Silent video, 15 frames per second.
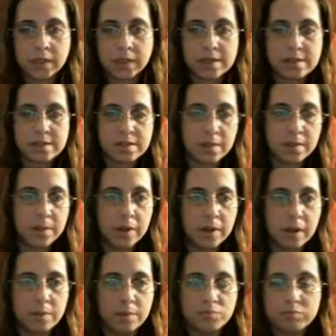and
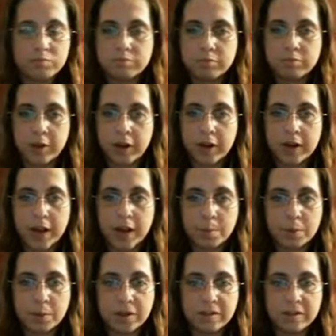I'm very
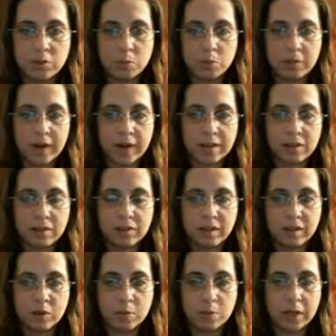happy to provide this
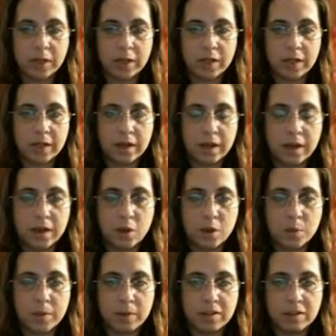to everybody. I
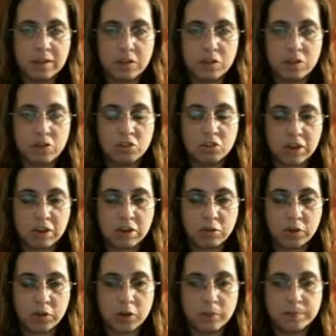hope it makes a huge change
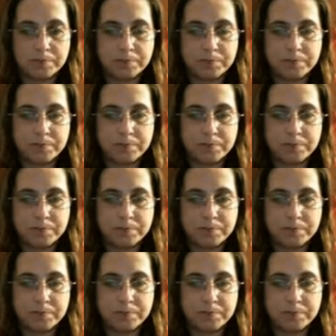for you.